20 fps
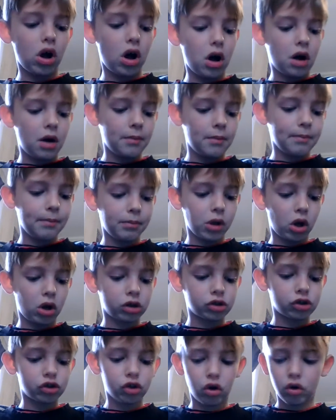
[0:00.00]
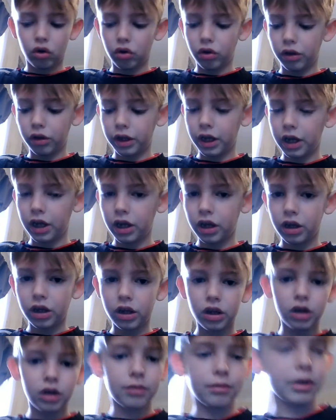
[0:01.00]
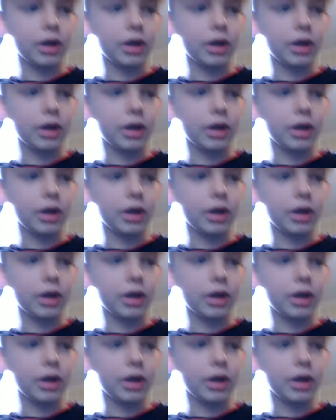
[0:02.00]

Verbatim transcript: um, Block Charlie,